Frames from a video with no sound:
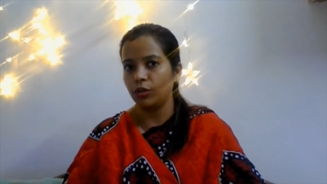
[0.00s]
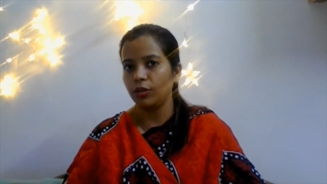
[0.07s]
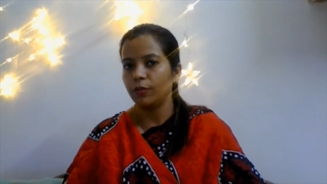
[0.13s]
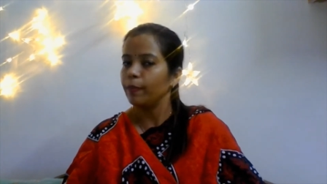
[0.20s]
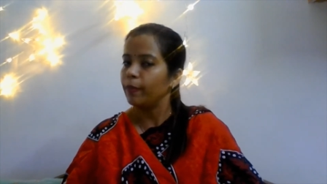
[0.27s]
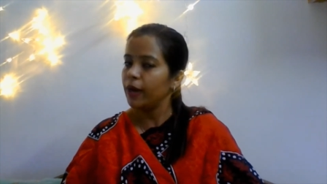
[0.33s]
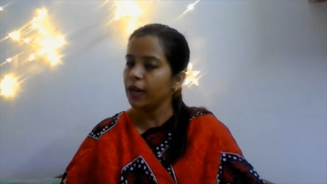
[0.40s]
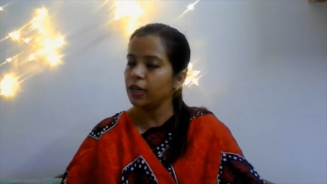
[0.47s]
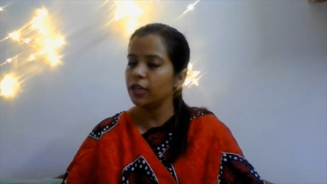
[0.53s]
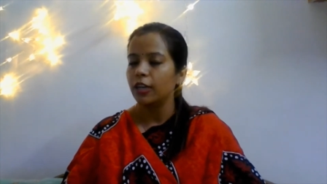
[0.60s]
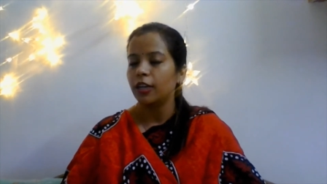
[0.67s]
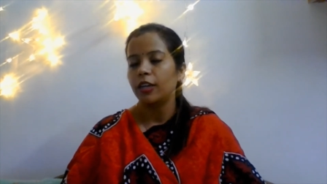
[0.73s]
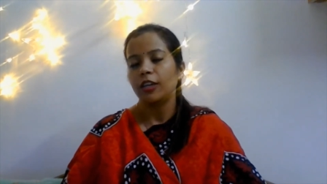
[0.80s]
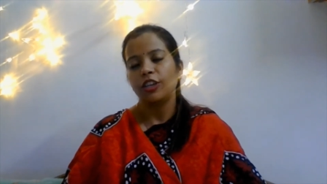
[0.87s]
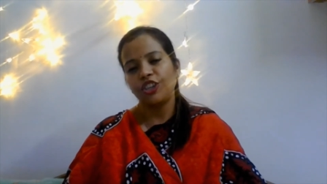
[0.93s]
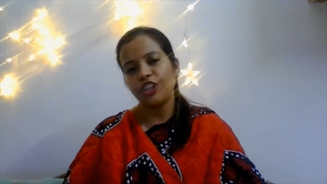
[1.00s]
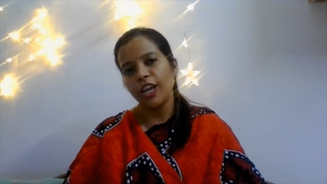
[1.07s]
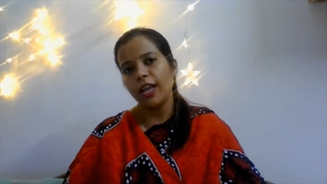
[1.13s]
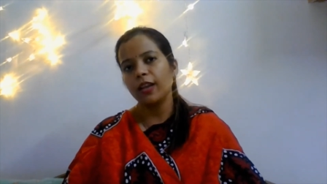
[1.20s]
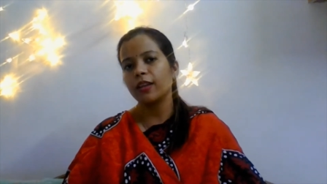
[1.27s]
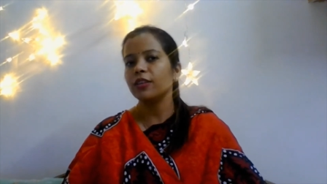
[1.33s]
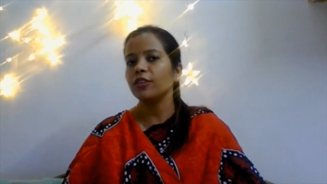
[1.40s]
But shall
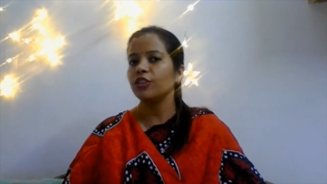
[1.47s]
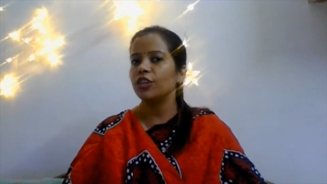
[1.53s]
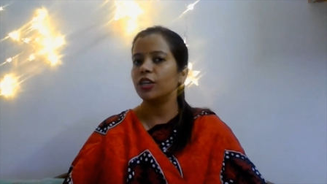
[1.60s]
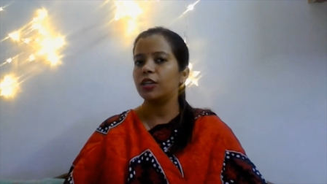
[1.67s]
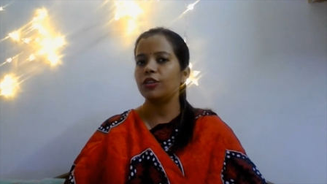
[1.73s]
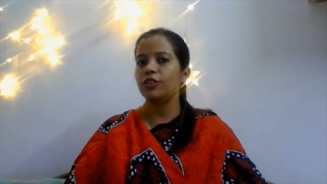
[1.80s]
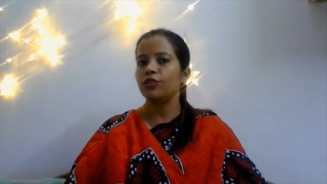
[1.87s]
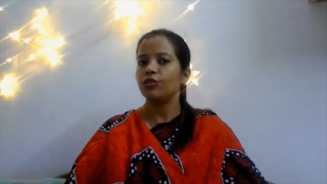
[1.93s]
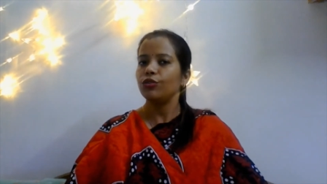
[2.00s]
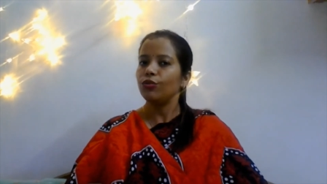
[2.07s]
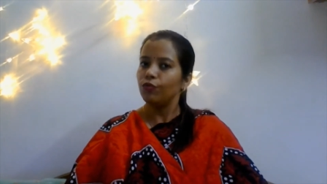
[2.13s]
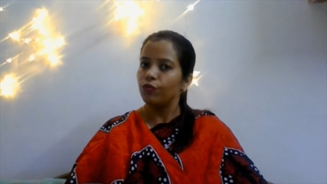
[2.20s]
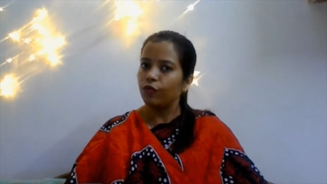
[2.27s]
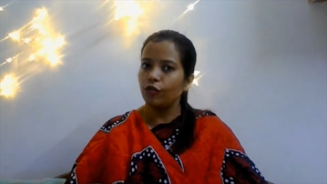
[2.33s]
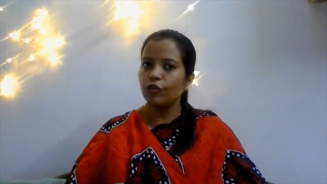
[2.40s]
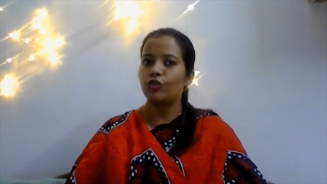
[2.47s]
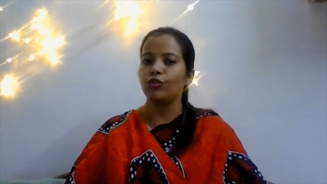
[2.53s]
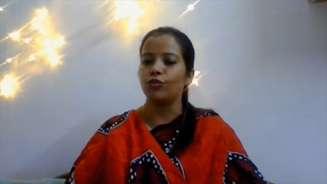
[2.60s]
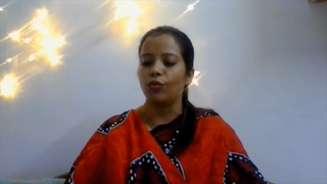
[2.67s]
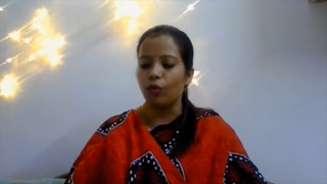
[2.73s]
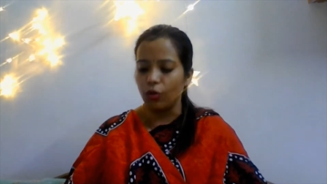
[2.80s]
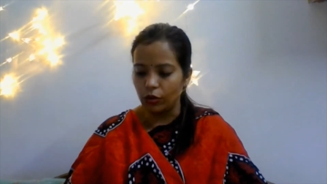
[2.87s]
can change into would
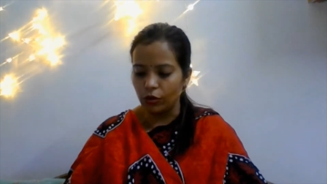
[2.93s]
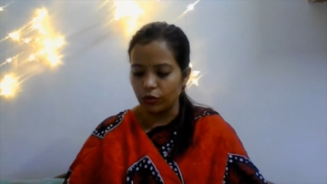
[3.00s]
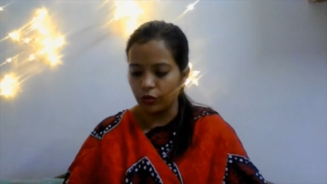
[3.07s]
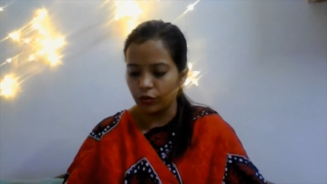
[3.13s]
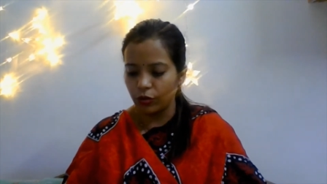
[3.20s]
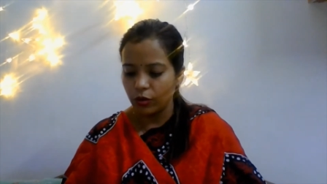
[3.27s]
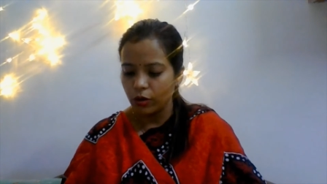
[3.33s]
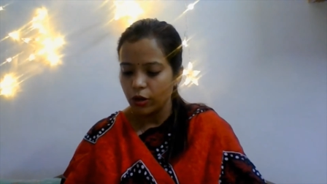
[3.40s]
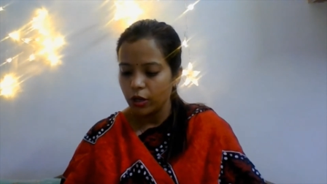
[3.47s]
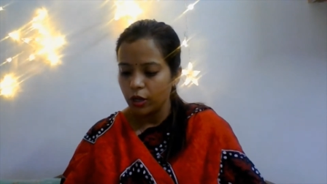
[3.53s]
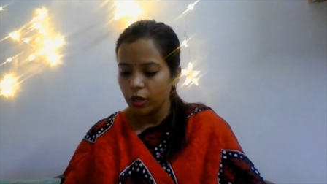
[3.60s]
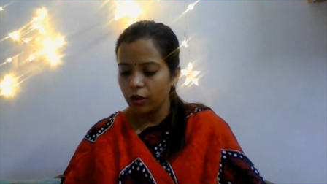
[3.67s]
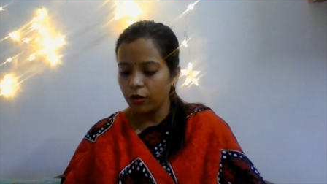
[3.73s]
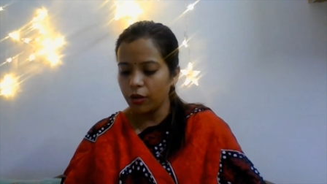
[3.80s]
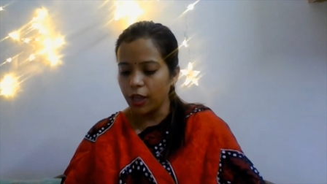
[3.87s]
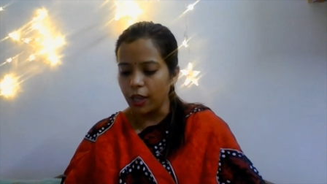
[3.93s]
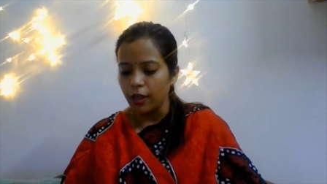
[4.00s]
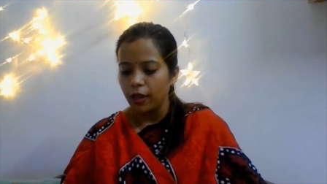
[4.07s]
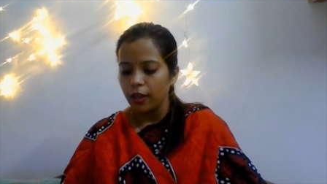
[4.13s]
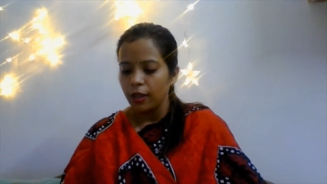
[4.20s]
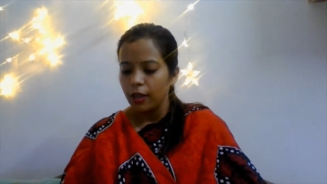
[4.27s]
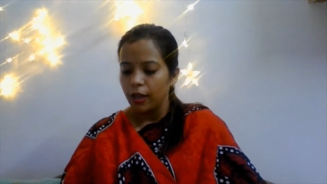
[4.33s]
also. Okay,
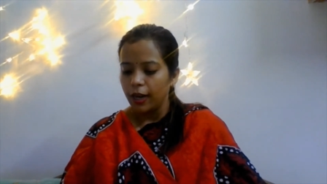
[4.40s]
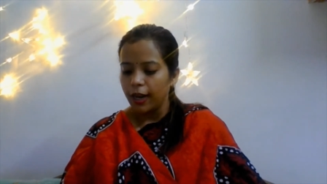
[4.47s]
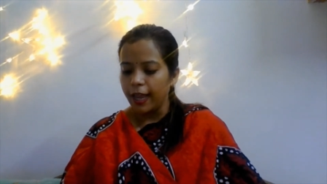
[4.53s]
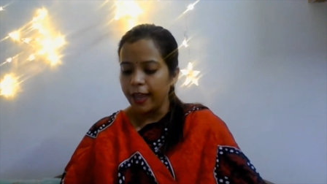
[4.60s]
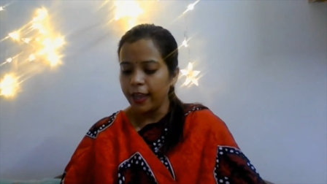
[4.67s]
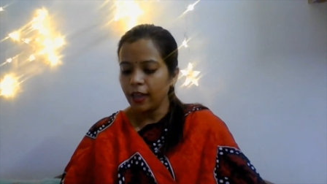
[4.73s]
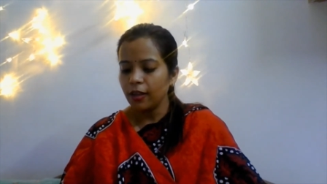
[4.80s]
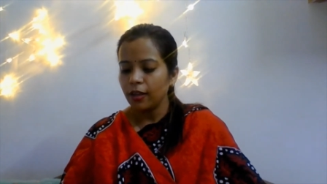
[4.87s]
like